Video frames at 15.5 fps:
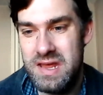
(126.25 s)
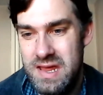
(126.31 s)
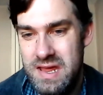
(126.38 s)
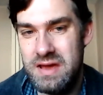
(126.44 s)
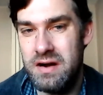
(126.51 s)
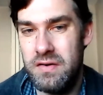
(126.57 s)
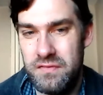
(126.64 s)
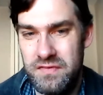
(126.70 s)

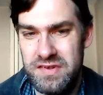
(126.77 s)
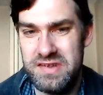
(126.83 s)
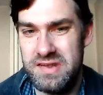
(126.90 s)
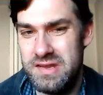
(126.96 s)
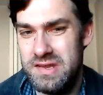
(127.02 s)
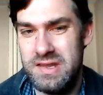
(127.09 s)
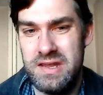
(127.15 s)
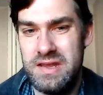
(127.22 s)
it
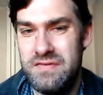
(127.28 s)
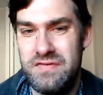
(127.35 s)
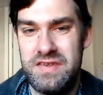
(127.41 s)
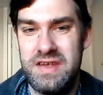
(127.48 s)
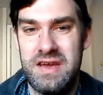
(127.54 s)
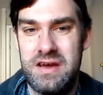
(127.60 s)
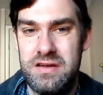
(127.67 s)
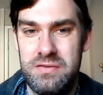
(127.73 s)
obviously leaves
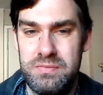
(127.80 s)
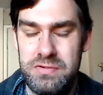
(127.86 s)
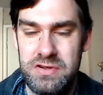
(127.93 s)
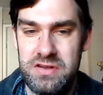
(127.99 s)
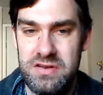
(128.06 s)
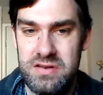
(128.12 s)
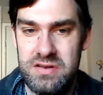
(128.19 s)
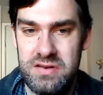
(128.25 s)
it
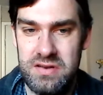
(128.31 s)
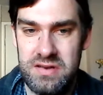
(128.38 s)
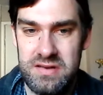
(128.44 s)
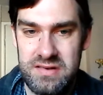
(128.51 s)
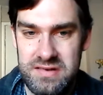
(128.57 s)
open